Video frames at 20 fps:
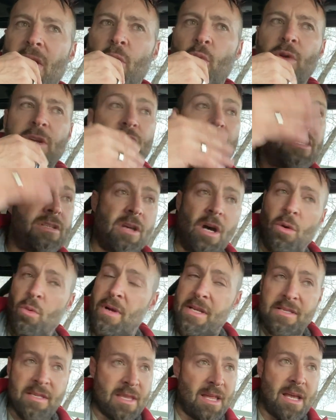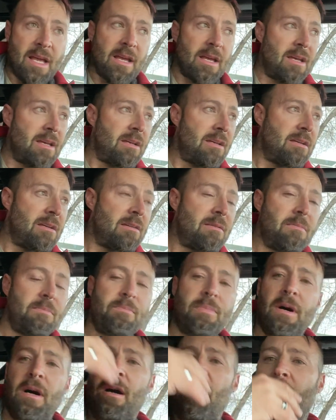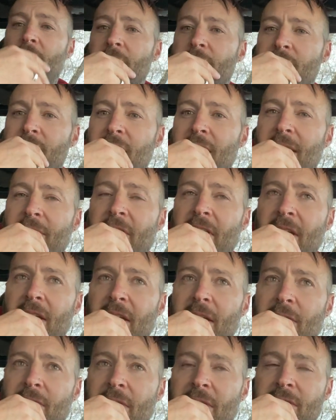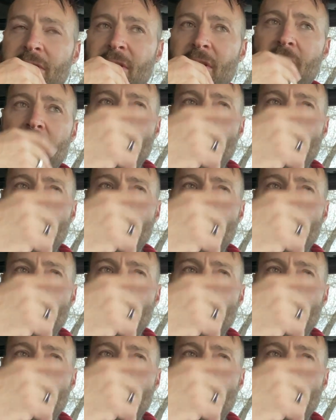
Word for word: which is always there but I just never hear it.